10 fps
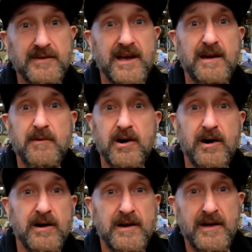
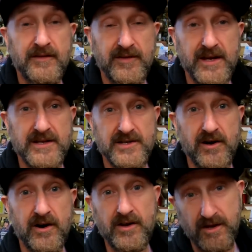DMR. These
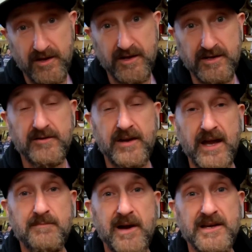are another
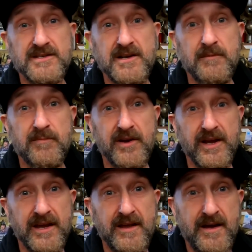UK-based
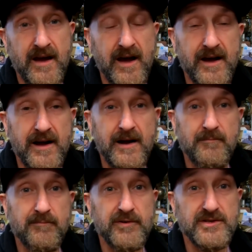company
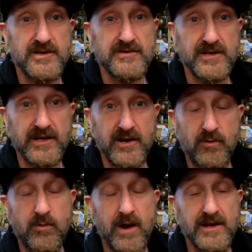producing
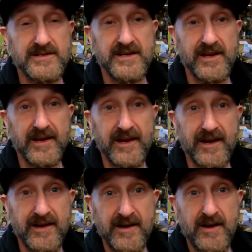quality
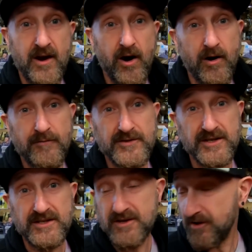gear.
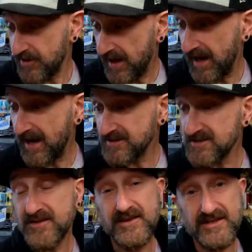Obviously Todd
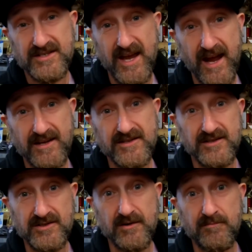has the
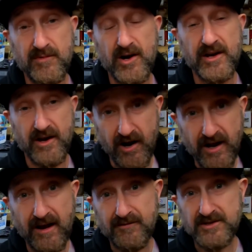Sect jump bike.
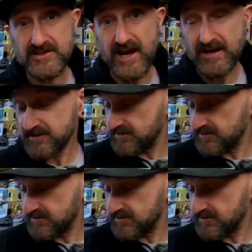I have the Sect.